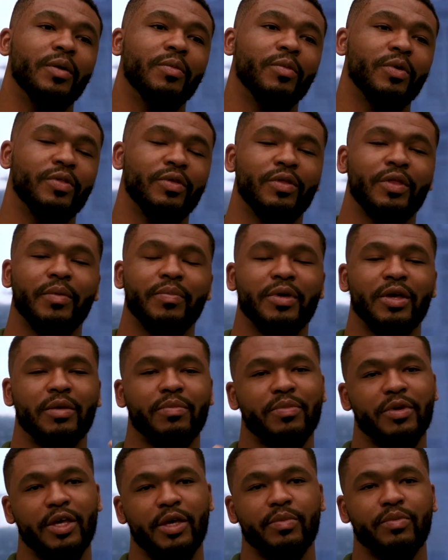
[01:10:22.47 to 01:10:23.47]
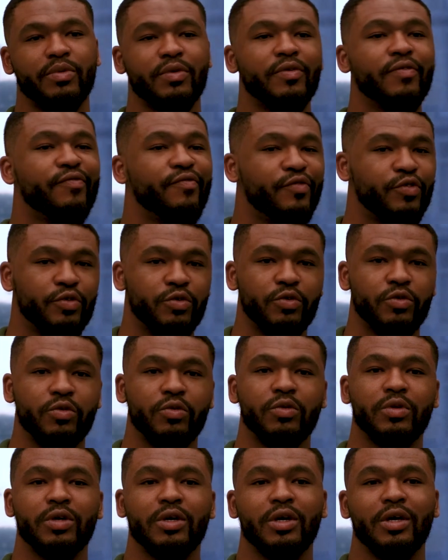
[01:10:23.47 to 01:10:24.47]
whether that be people,
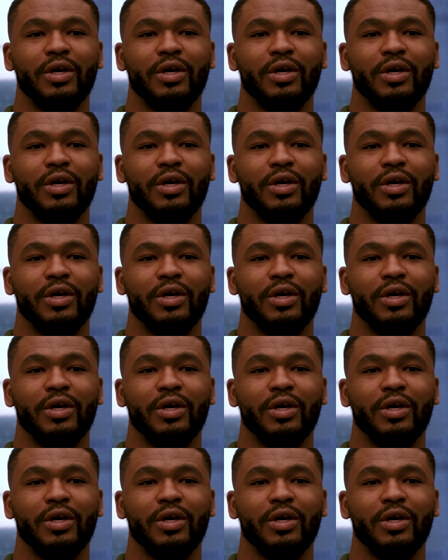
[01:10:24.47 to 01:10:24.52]
food,